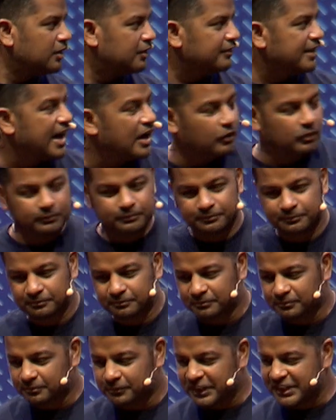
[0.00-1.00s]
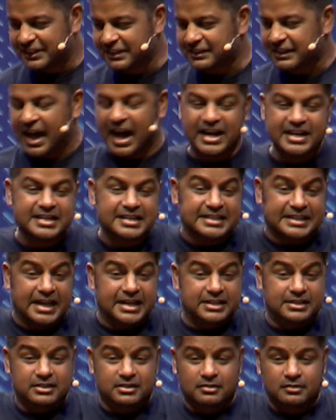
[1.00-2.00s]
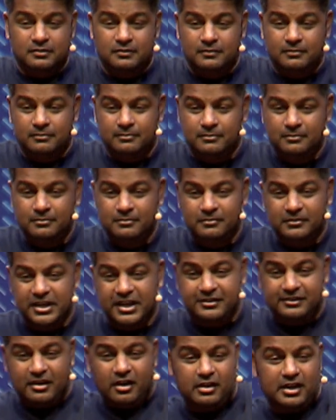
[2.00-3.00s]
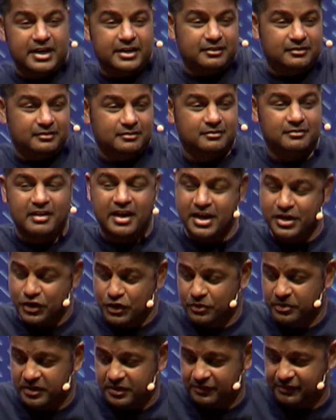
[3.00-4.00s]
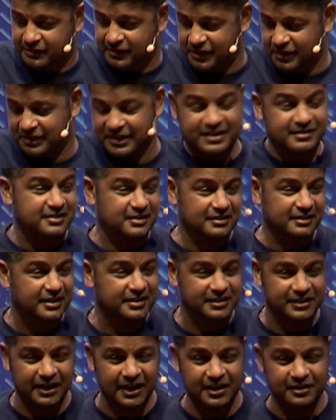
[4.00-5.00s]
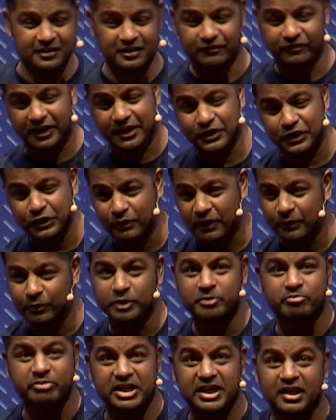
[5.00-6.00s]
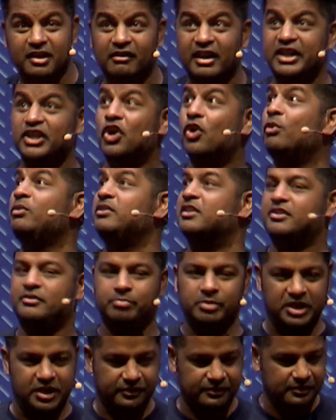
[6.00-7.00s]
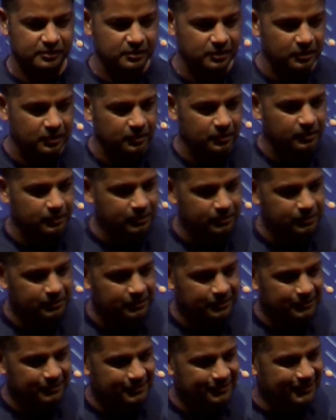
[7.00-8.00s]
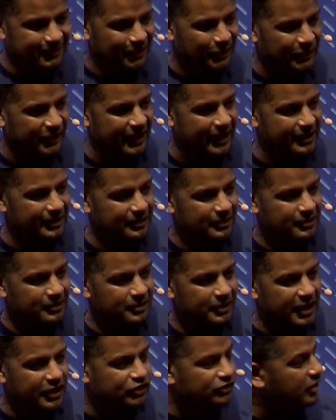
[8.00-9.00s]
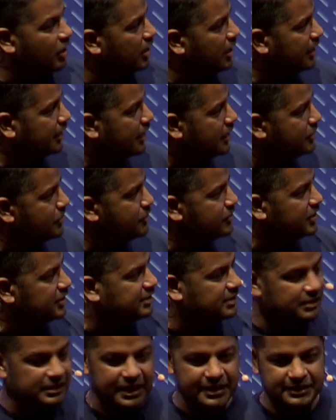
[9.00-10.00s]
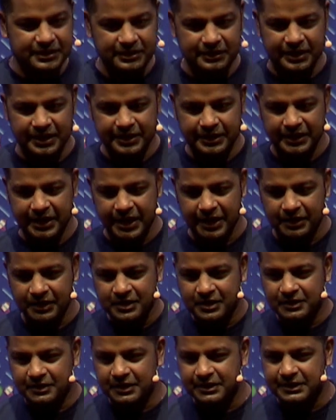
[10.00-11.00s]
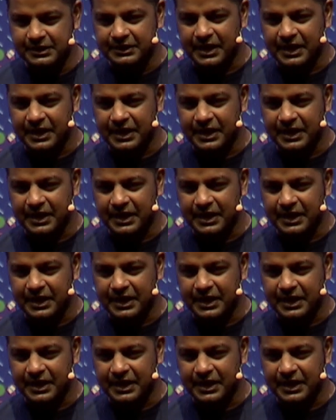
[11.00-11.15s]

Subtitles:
Now, this is hindsight. It's not like I knew this in 1998. If I knew, I wouldn't be here. I'd own this place. Okay? It's not like I knew this in 1998. This